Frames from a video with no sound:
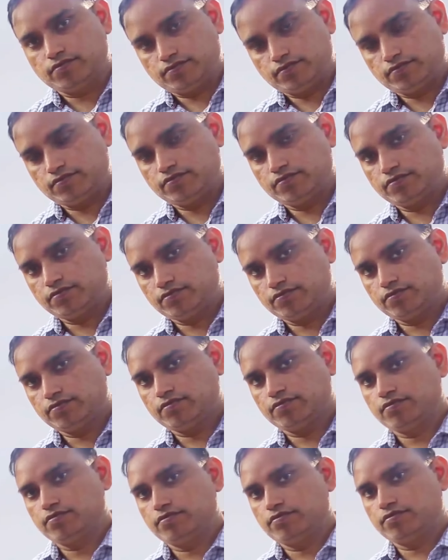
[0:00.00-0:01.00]

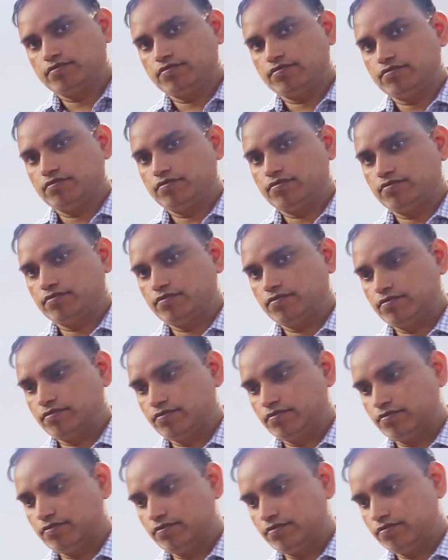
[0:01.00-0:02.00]

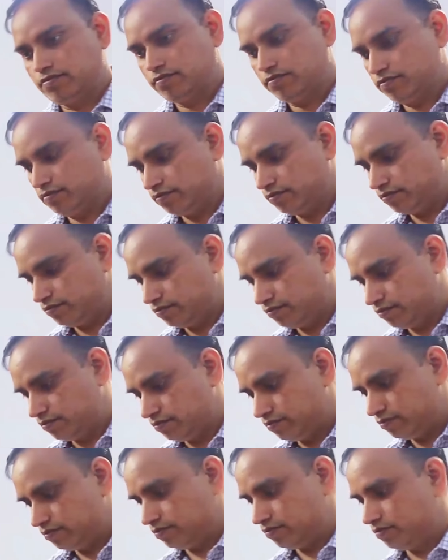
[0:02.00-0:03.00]

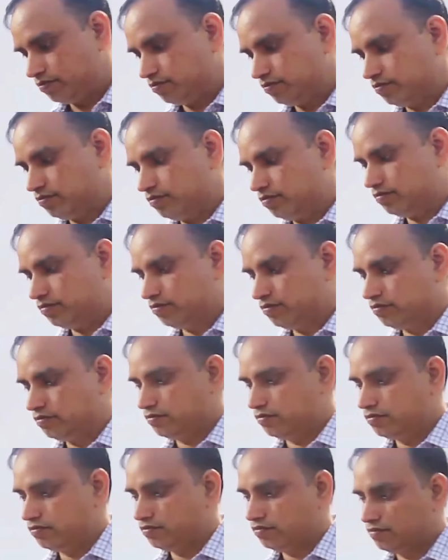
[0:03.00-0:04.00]
(not speaking)